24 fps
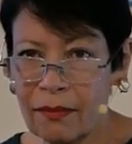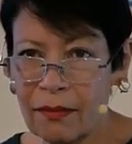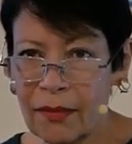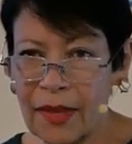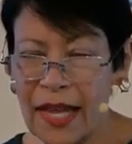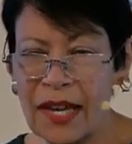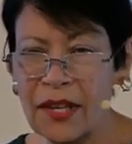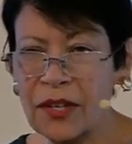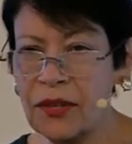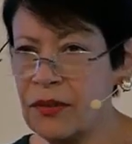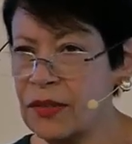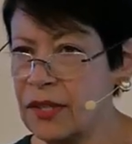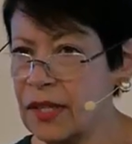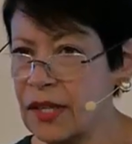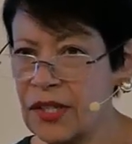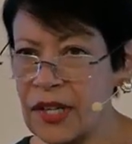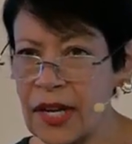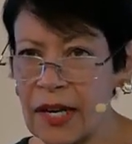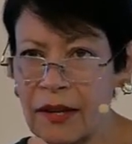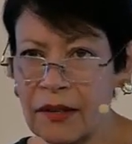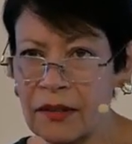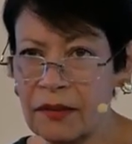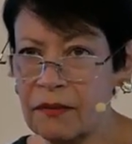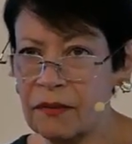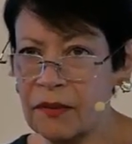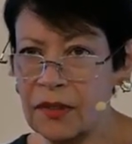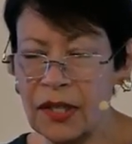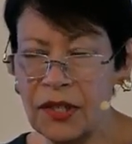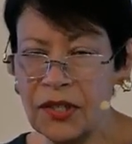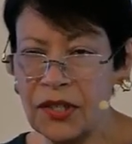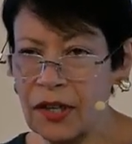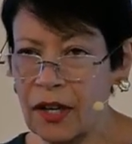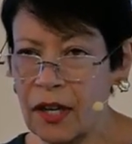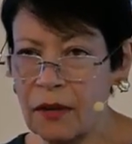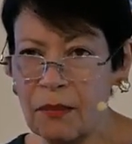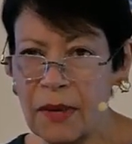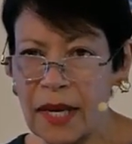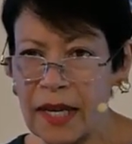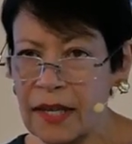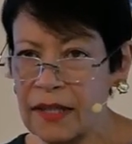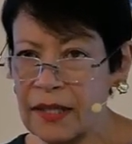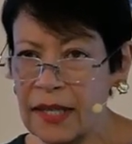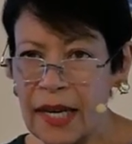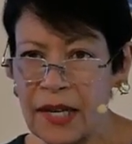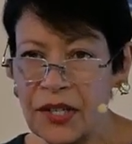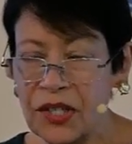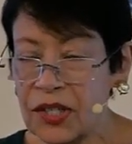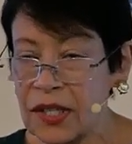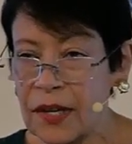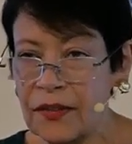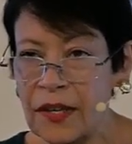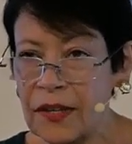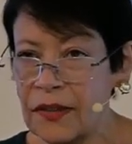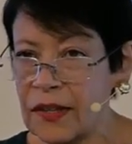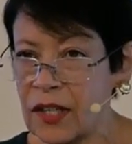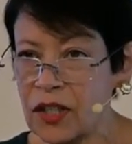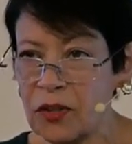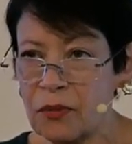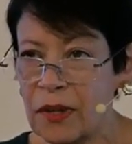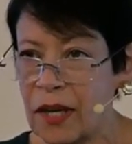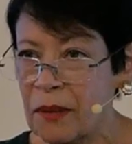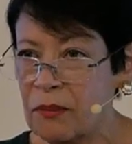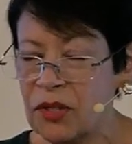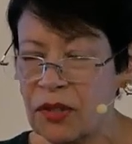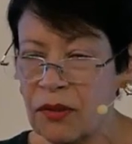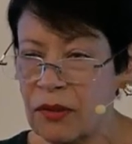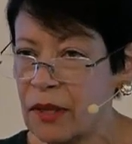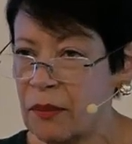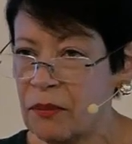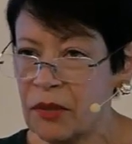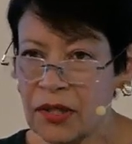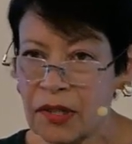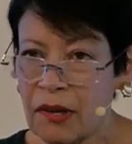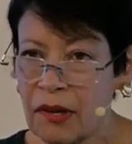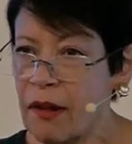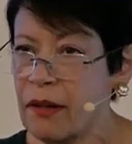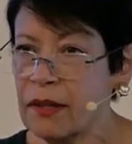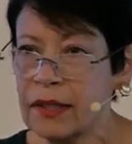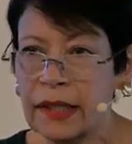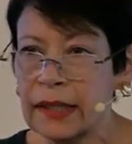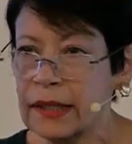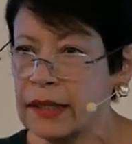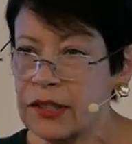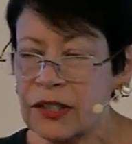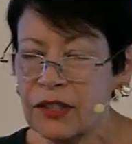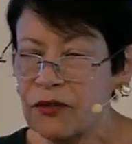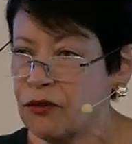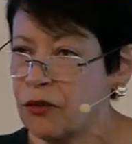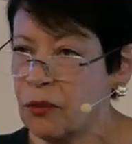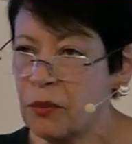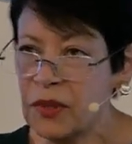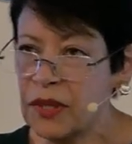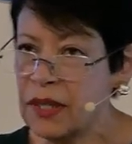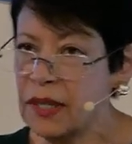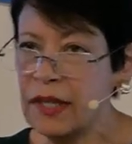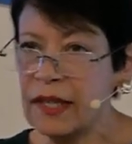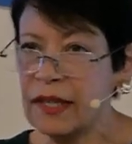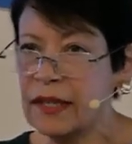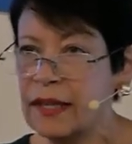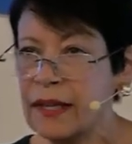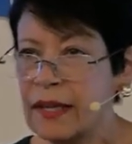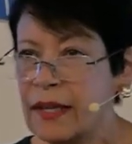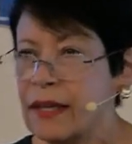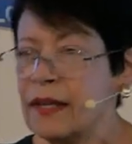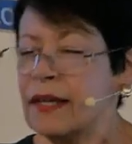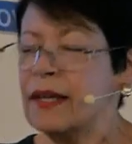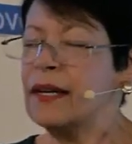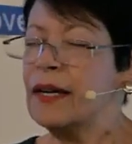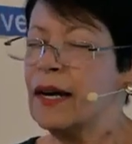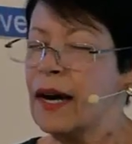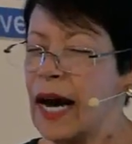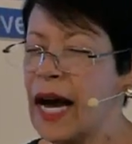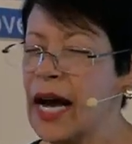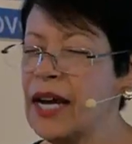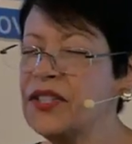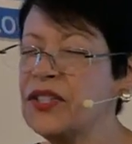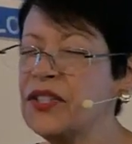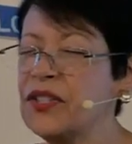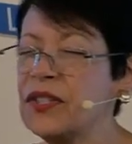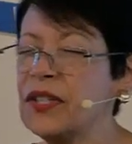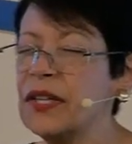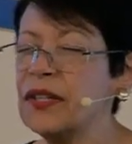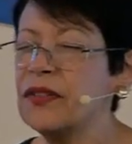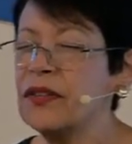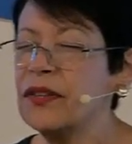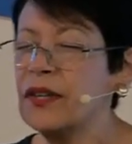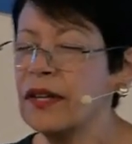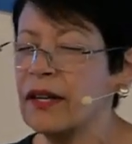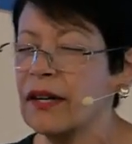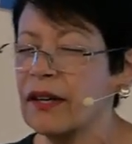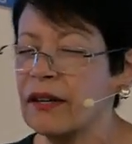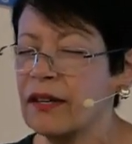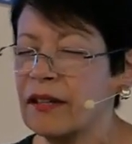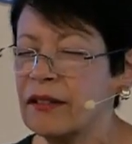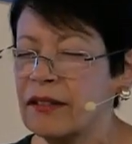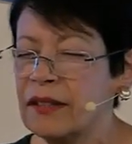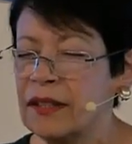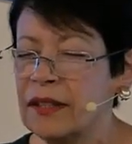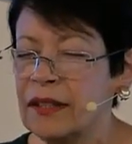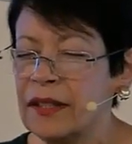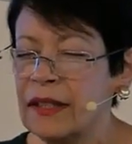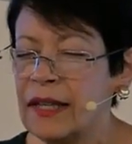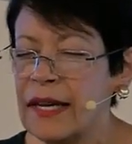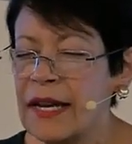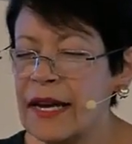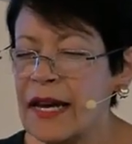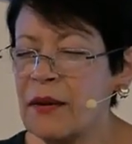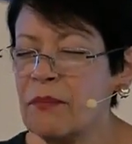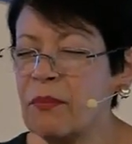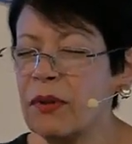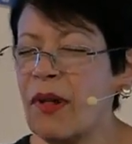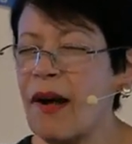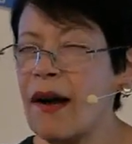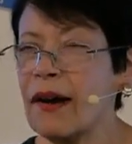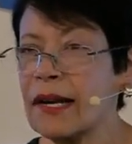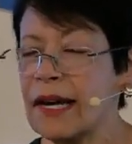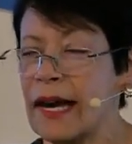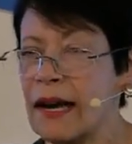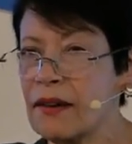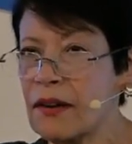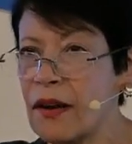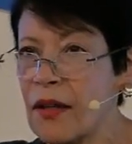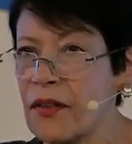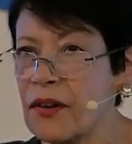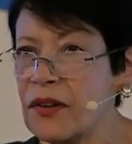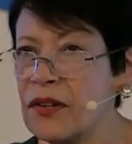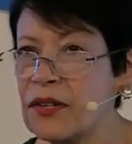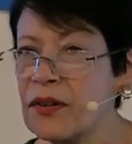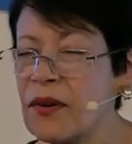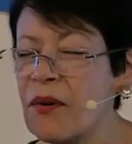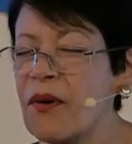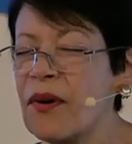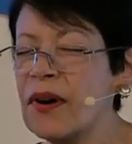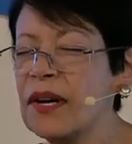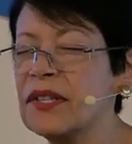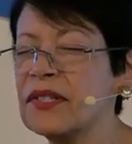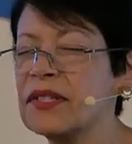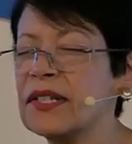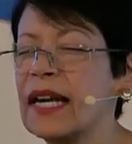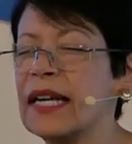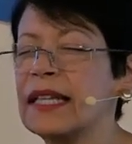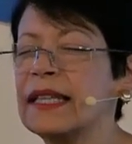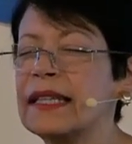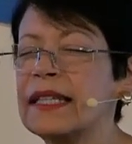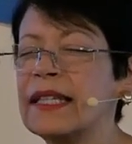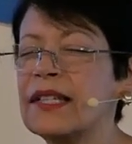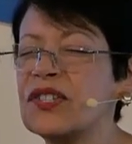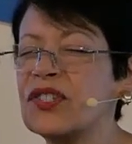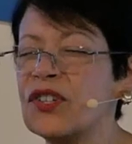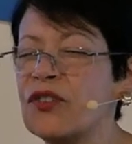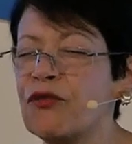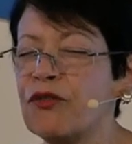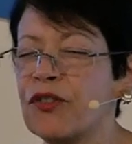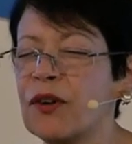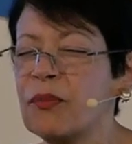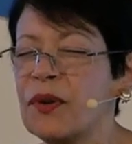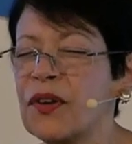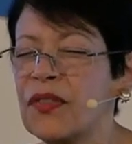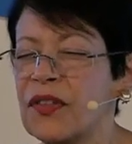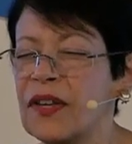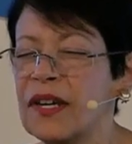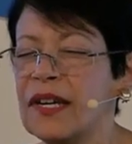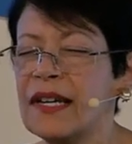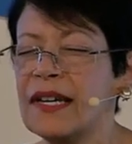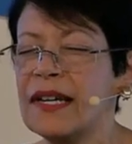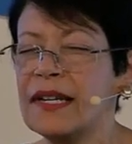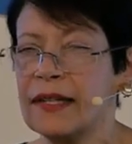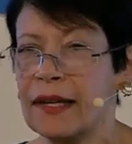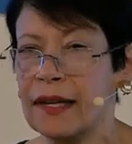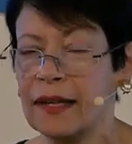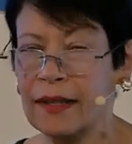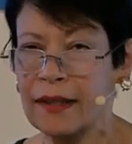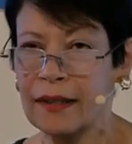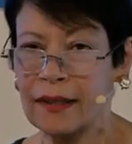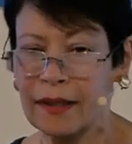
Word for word: Thank you, DJ, on teaching on meditation. I think that's what I'm doing. I'm just calling it listen from within. I sit there and block out all the noise and I listen from within.